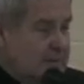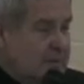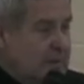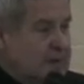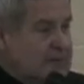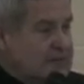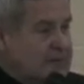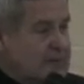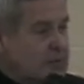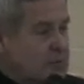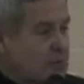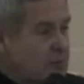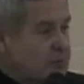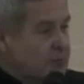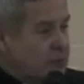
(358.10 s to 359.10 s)
Because either
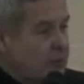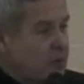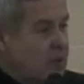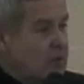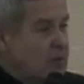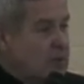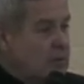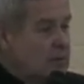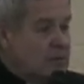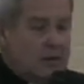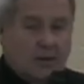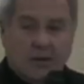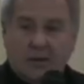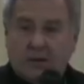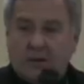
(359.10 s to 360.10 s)
we're
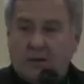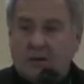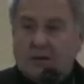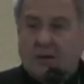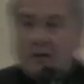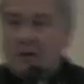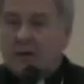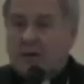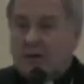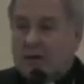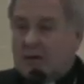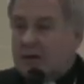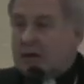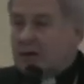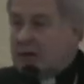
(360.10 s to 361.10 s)

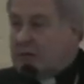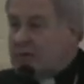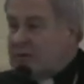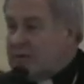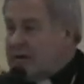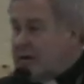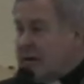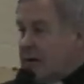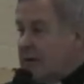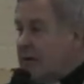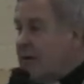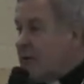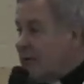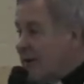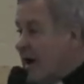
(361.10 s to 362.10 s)
pro-human being
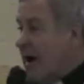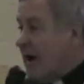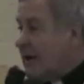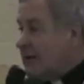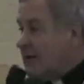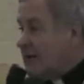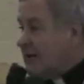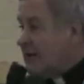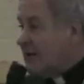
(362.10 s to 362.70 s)
or we're not.